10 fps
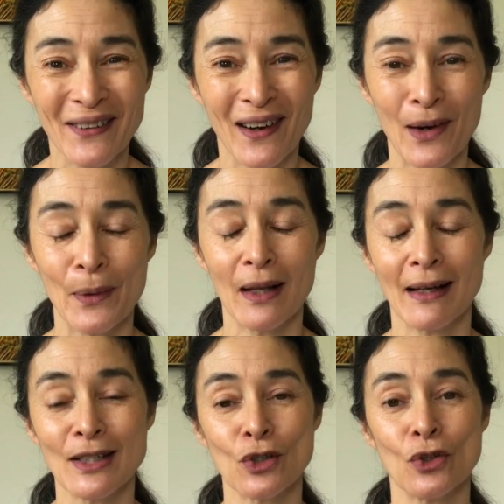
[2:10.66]
I would
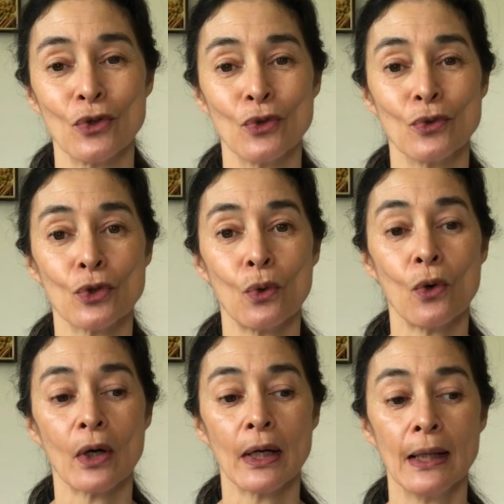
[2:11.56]
like to
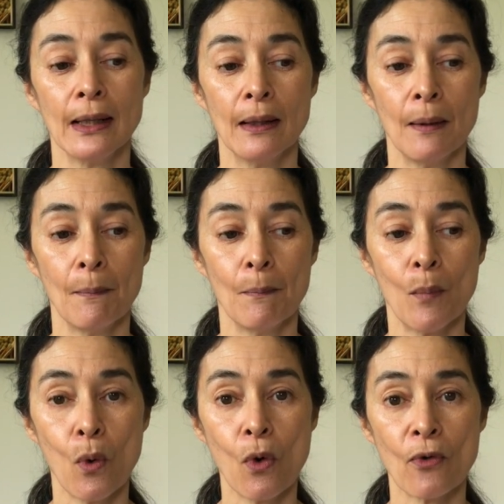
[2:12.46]
talk
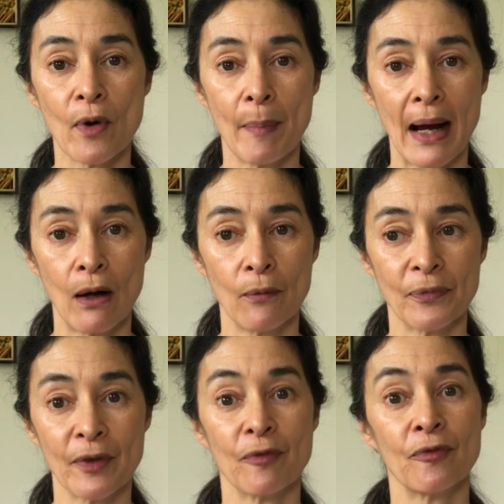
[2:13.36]
more about
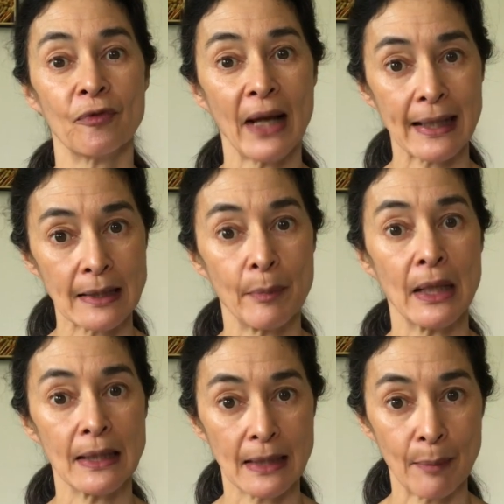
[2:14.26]
the
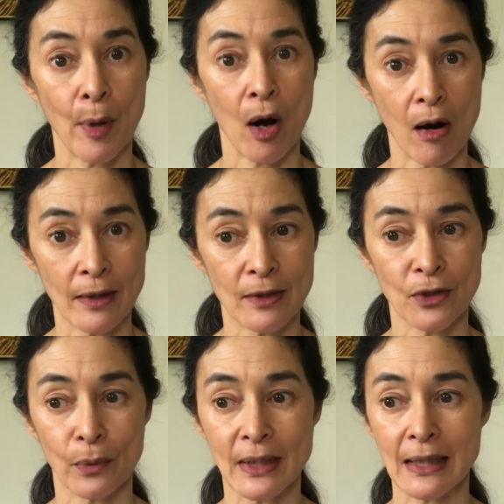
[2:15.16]
flexibility part.
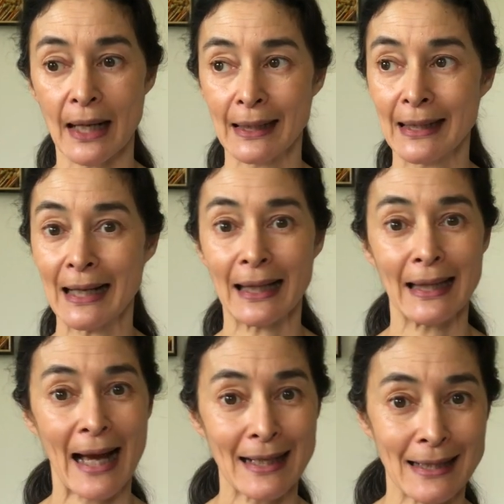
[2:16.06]
So it's like the
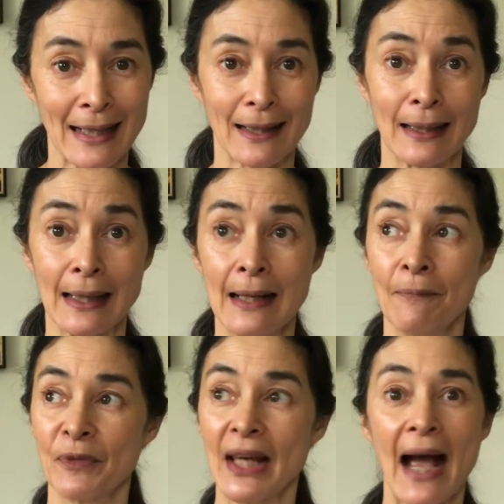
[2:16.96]
elastic,
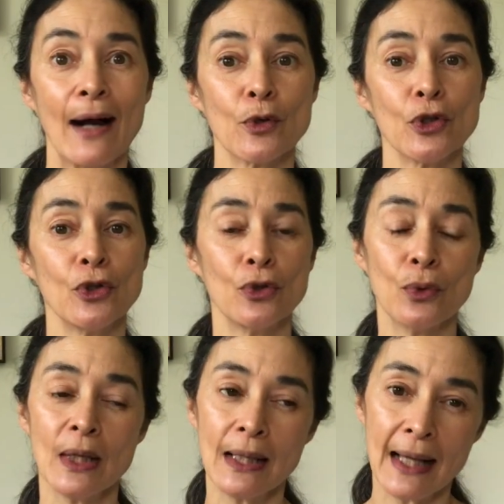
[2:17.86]
the how do you
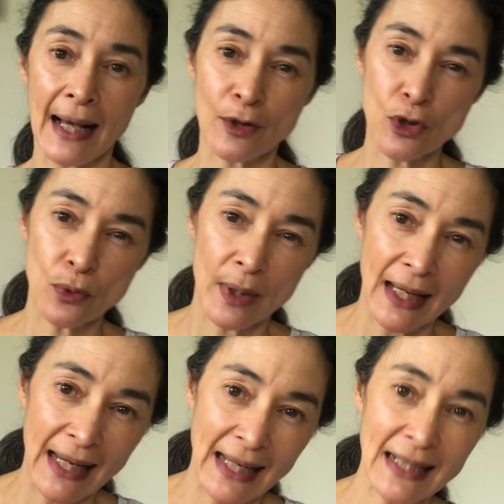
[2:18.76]

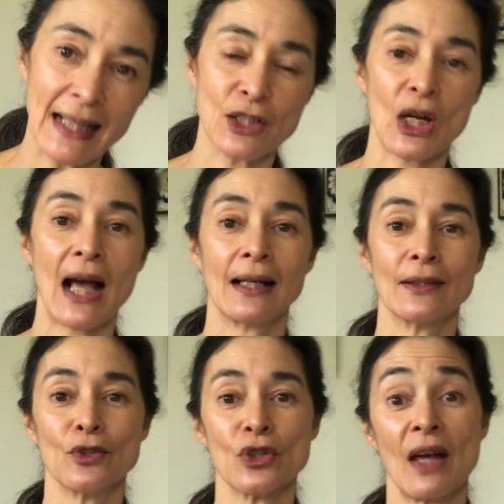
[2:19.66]
hit a
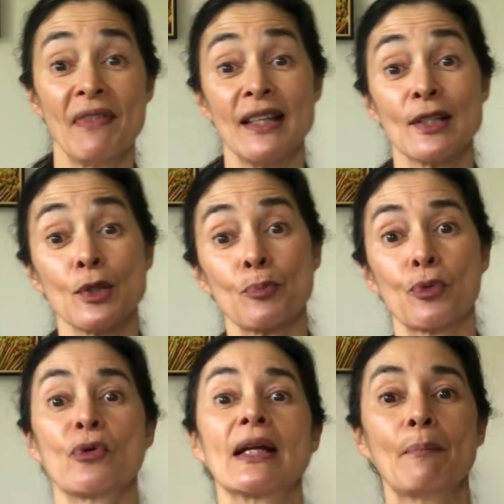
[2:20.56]
challenge and then
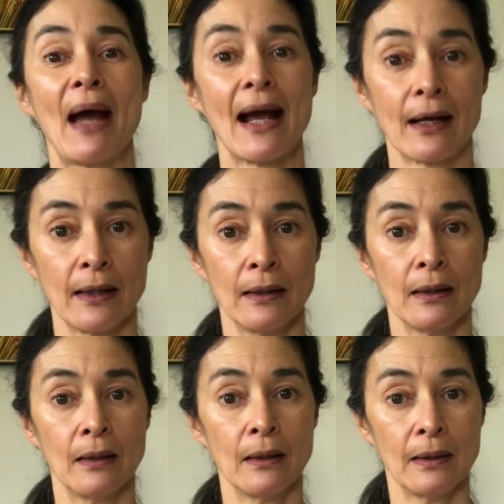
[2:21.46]
spring back
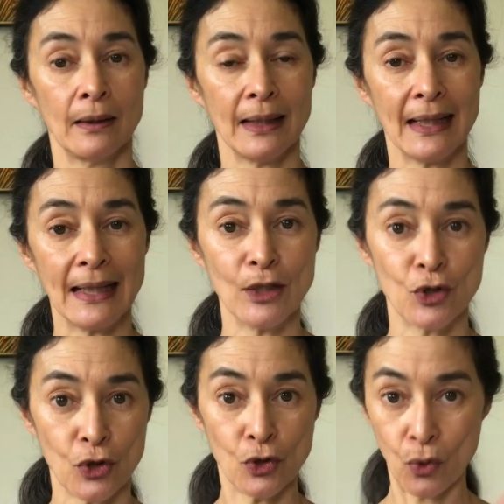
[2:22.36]

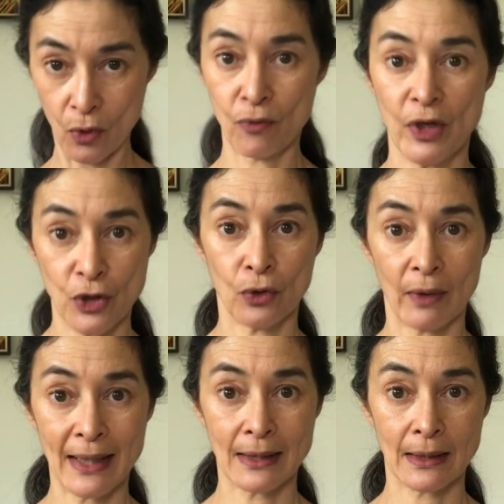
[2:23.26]
into your original
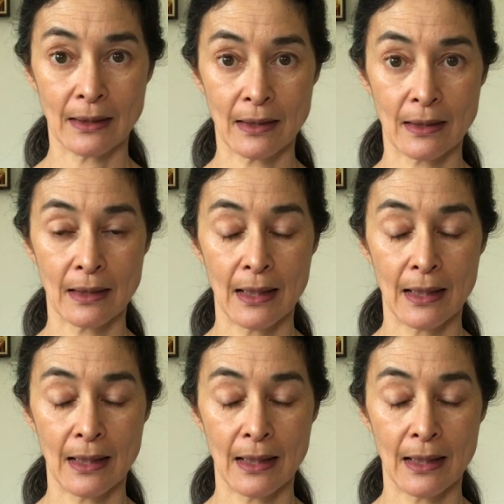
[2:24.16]
essence.